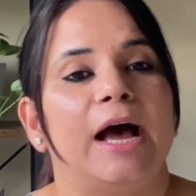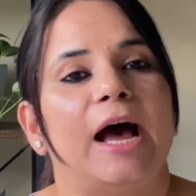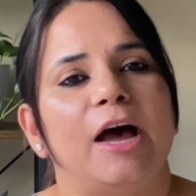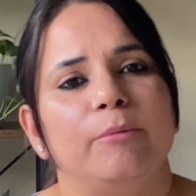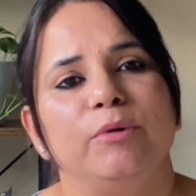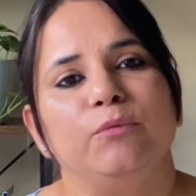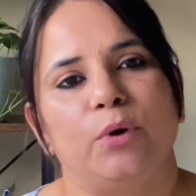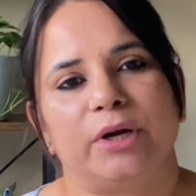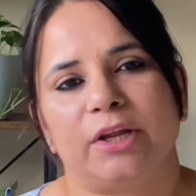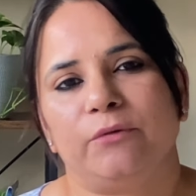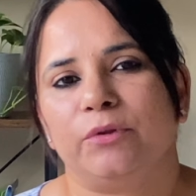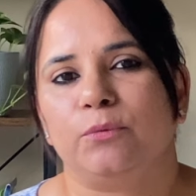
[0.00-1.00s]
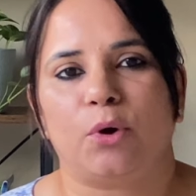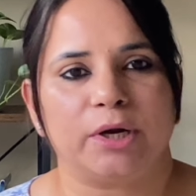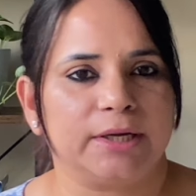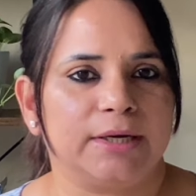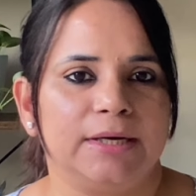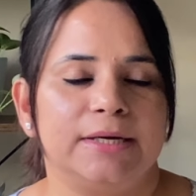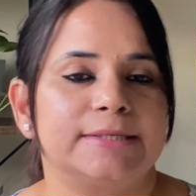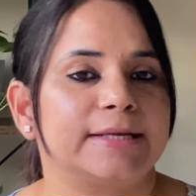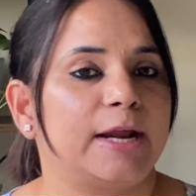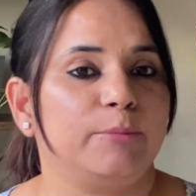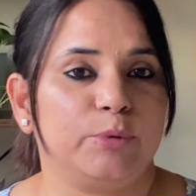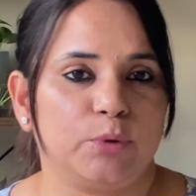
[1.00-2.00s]
I've been working with watercolors
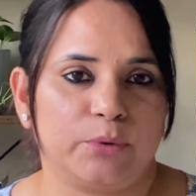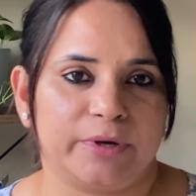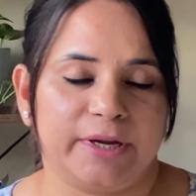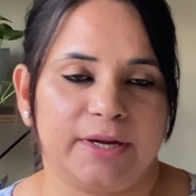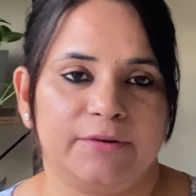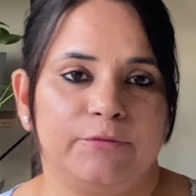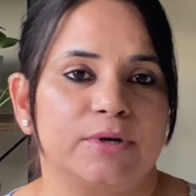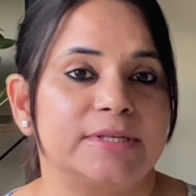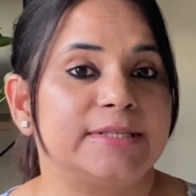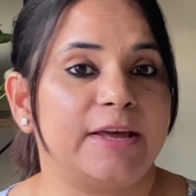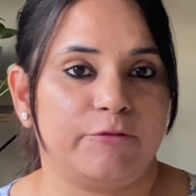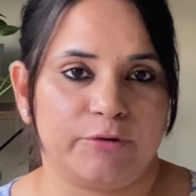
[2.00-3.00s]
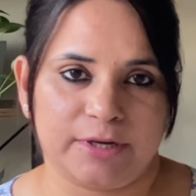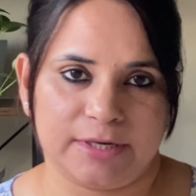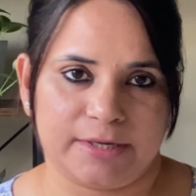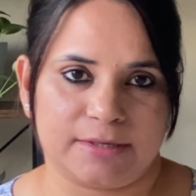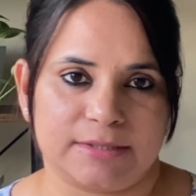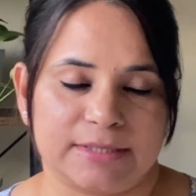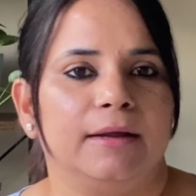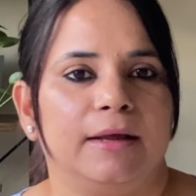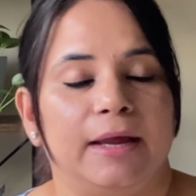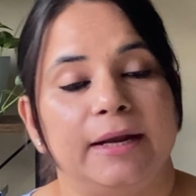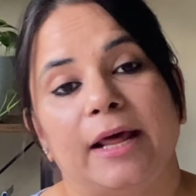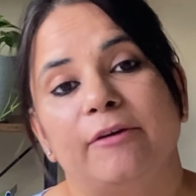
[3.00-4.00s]
and Procreate for several years, and
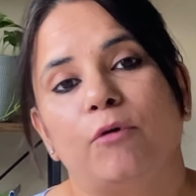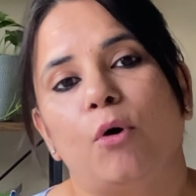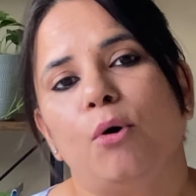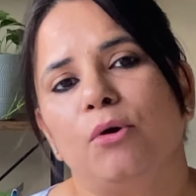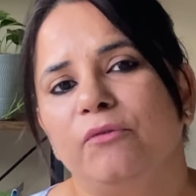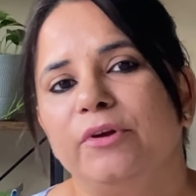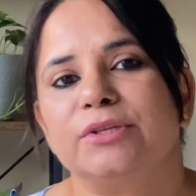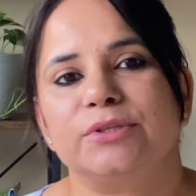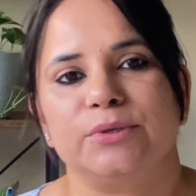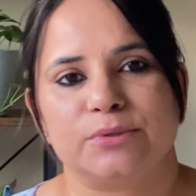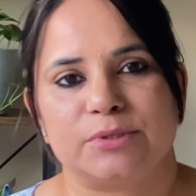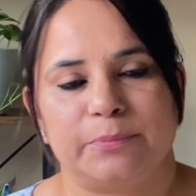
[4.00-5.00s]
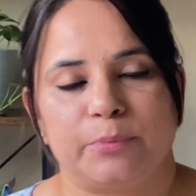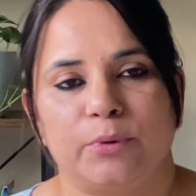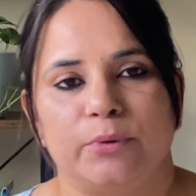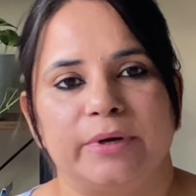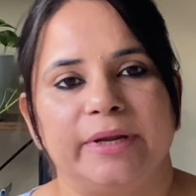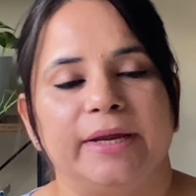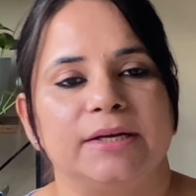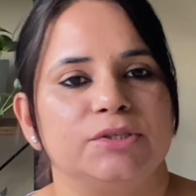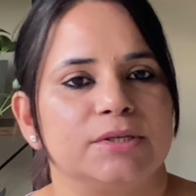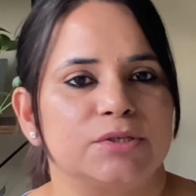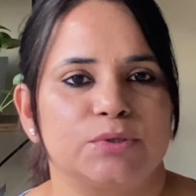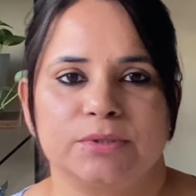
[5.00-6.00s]
I've always used Procreate just
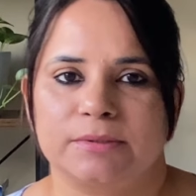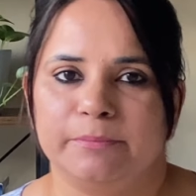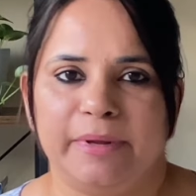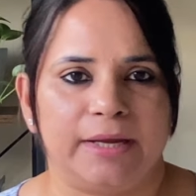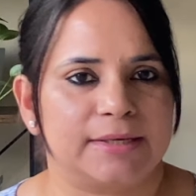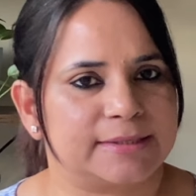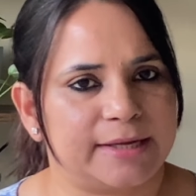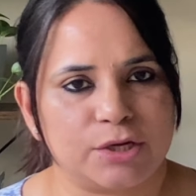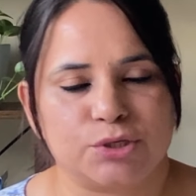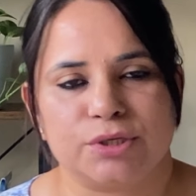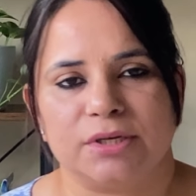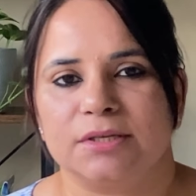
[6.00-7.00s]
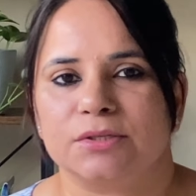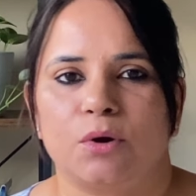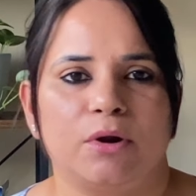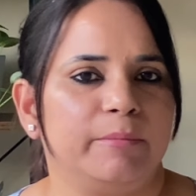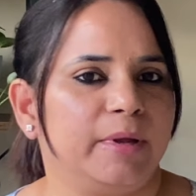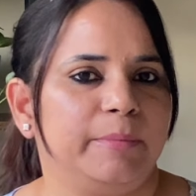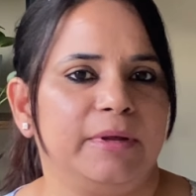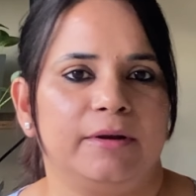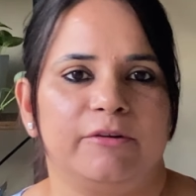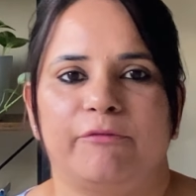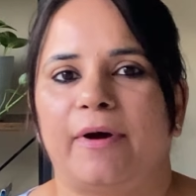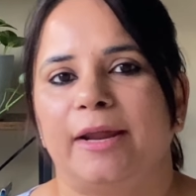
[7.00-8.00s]
to make sketches or maybe
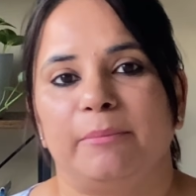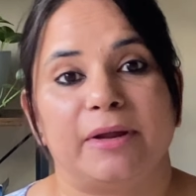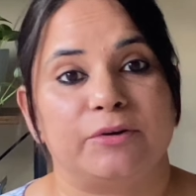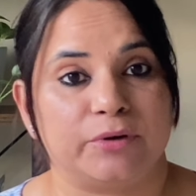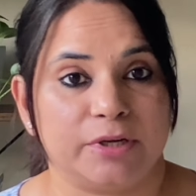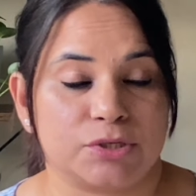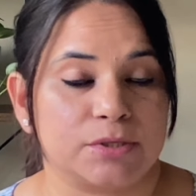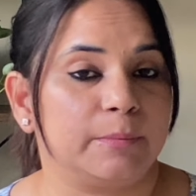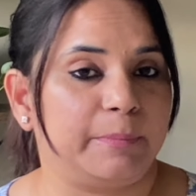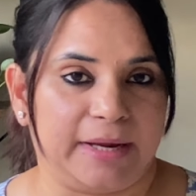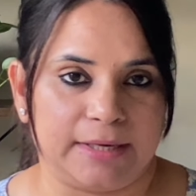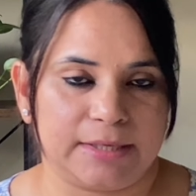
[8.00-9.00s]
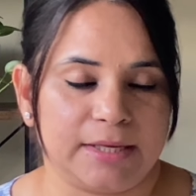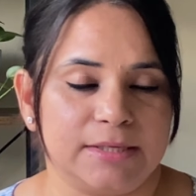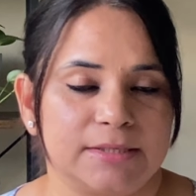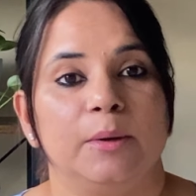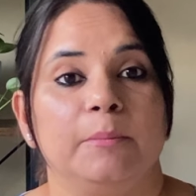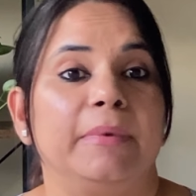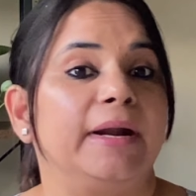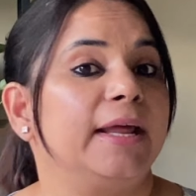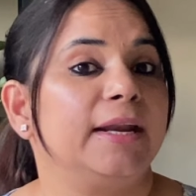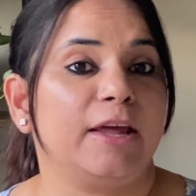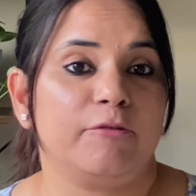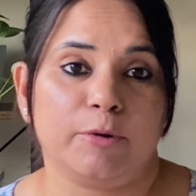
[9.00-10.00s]
refine my traditional paintings, but I
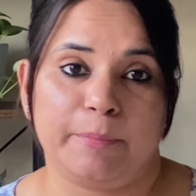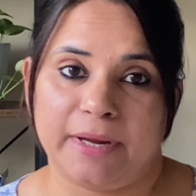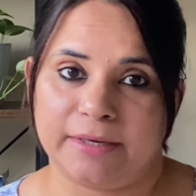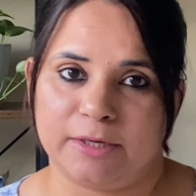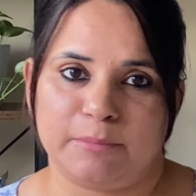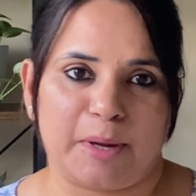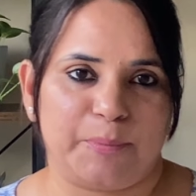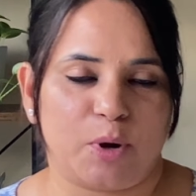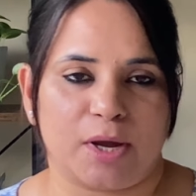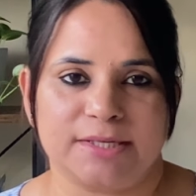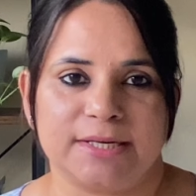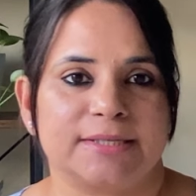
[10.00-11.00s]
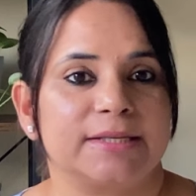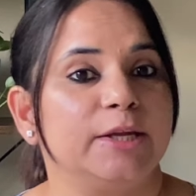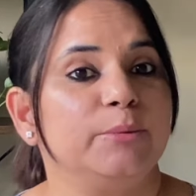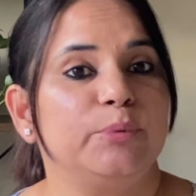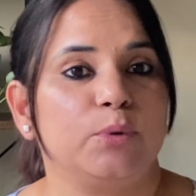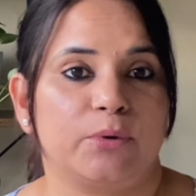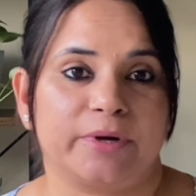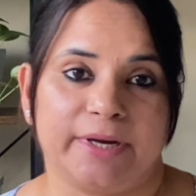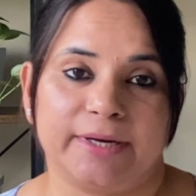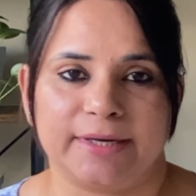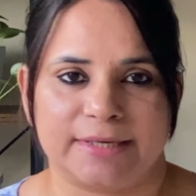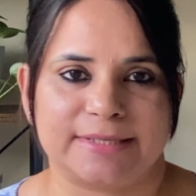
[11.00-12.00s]
never painted my projects in Procreate
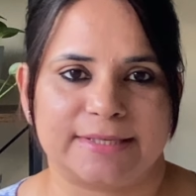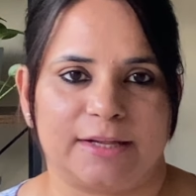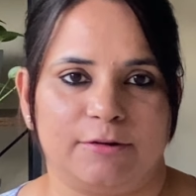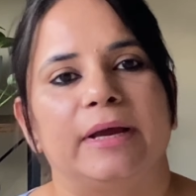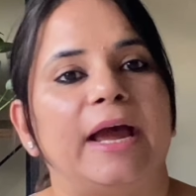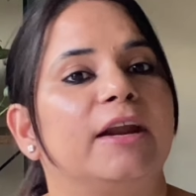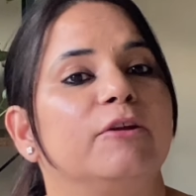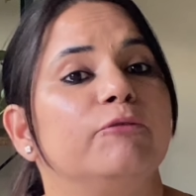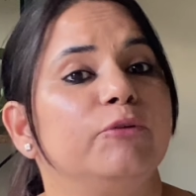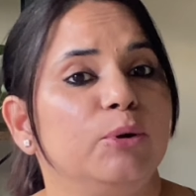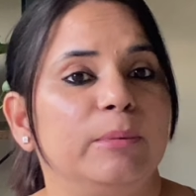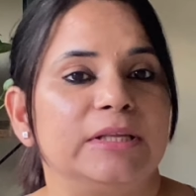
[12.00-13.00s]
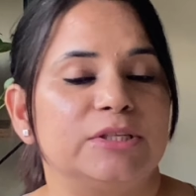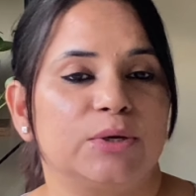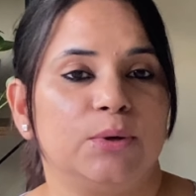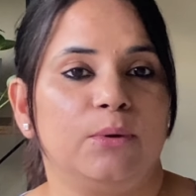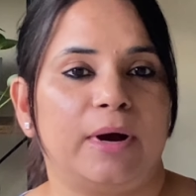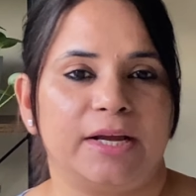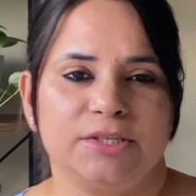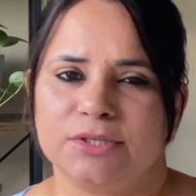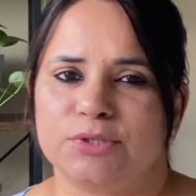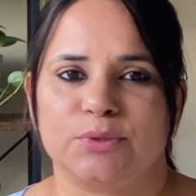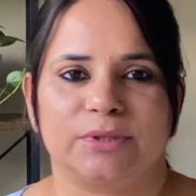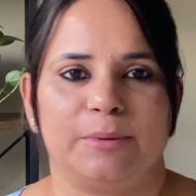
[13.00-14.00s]
itself. And a few months ago, I just
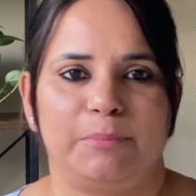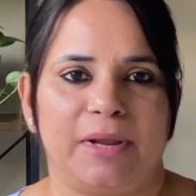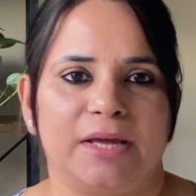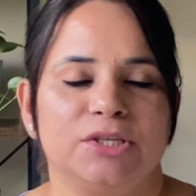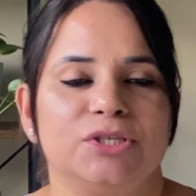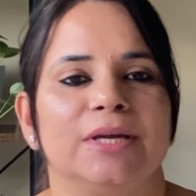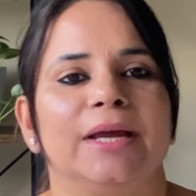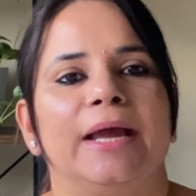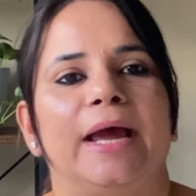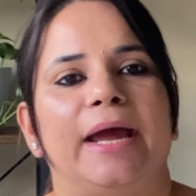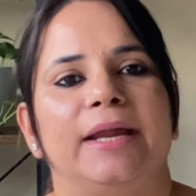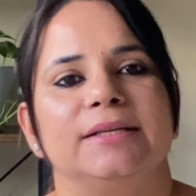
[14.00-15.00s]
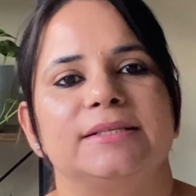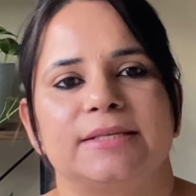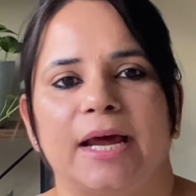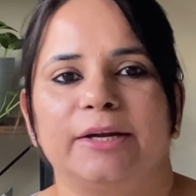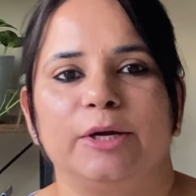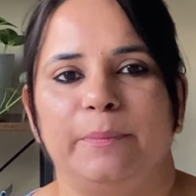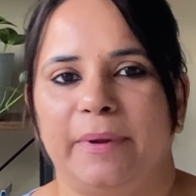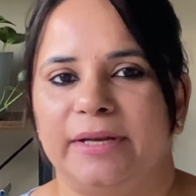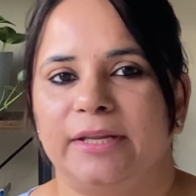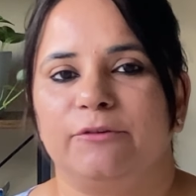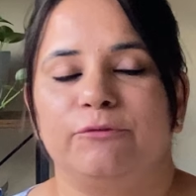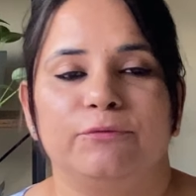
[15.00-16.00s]
took the plunge and started
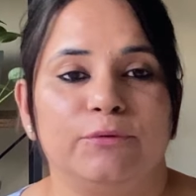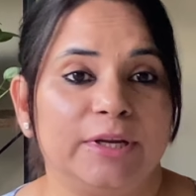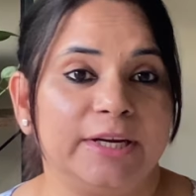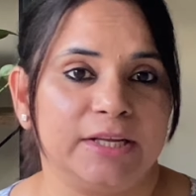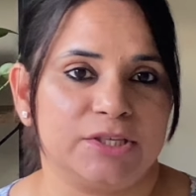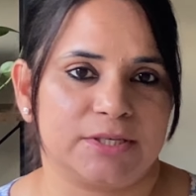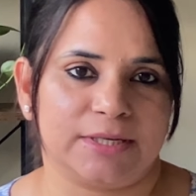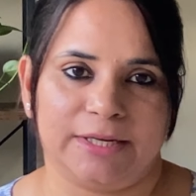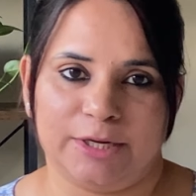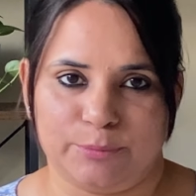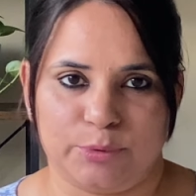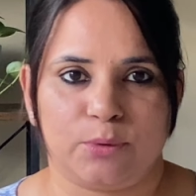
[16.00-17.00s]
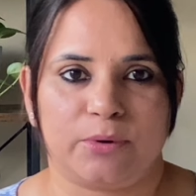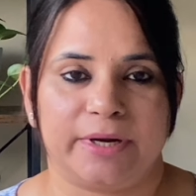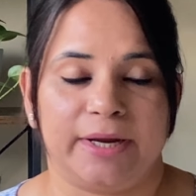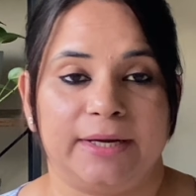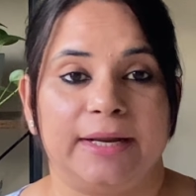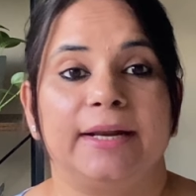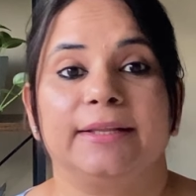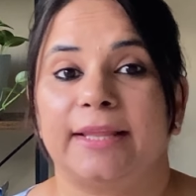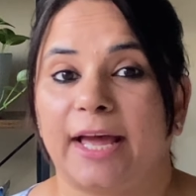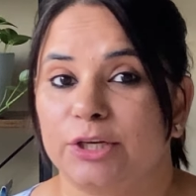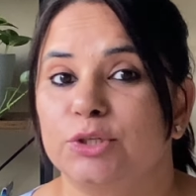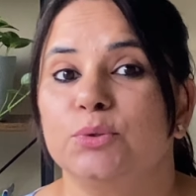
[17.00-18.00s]
painting fully digitally in Procreate, and
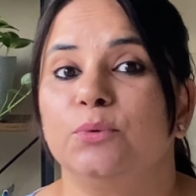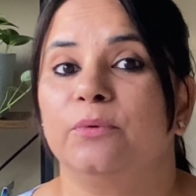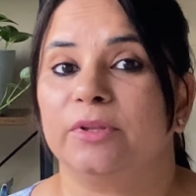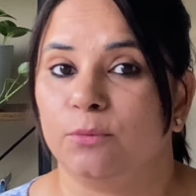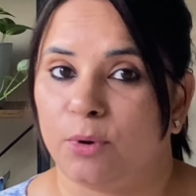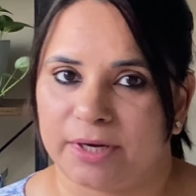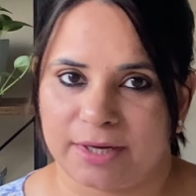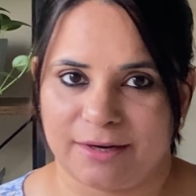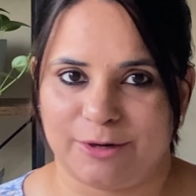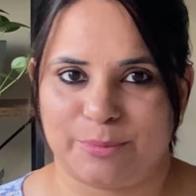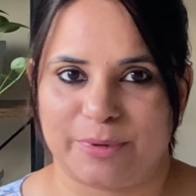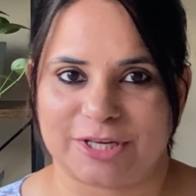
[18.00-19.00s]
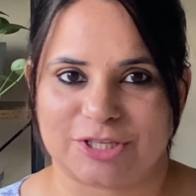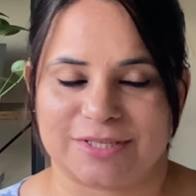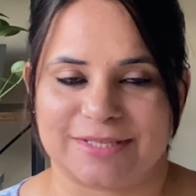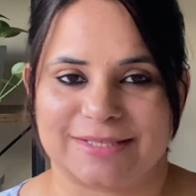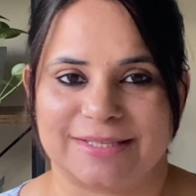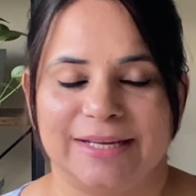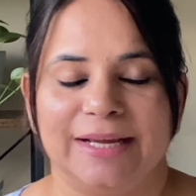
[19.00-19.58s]
that too with watercolor brushes.